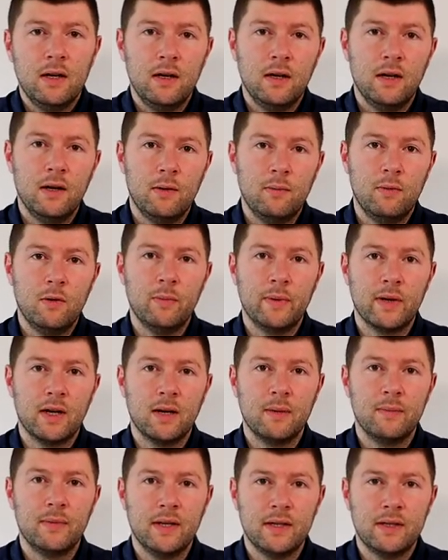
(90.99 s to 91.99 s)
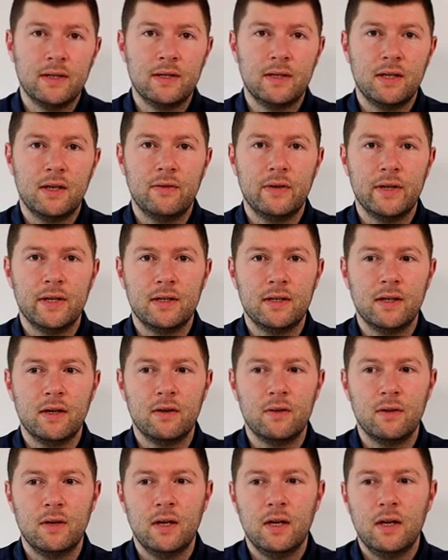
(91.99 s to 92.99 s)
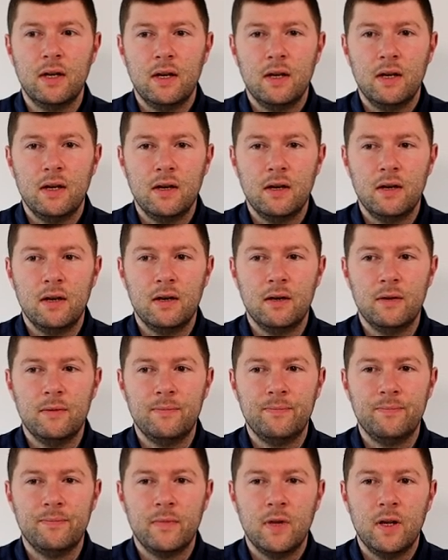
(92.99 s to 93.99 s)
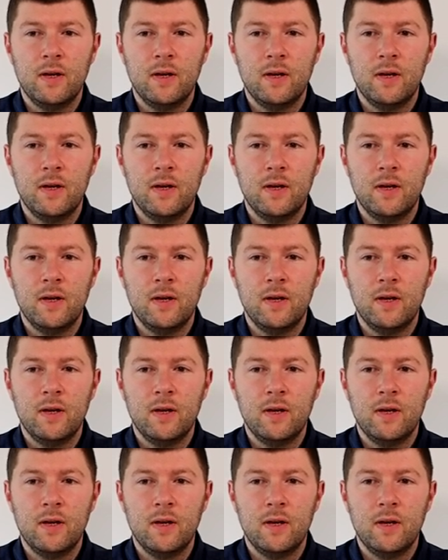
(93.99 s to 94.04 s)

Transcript: uh, will become necessary so um,